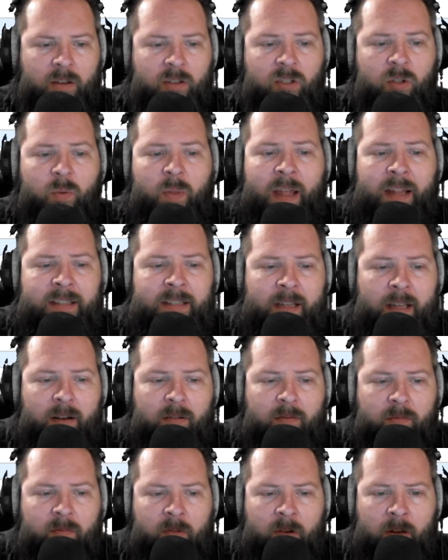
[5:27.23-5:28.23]
So that's
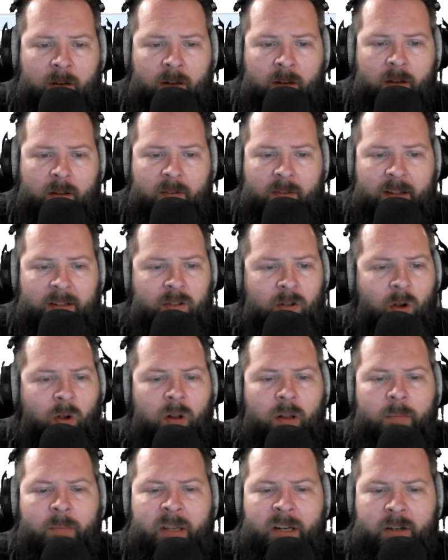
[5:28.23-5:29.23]
it. That's
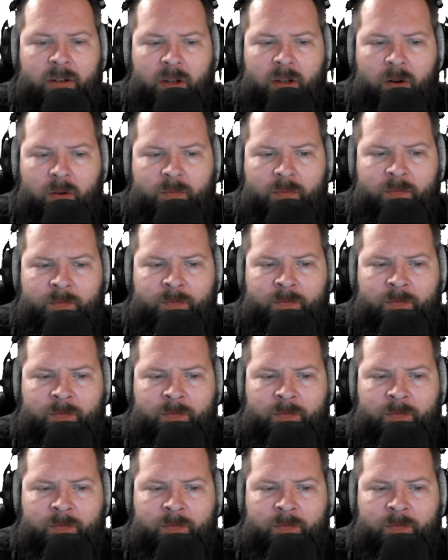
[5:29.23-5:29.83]
all I'm going to do.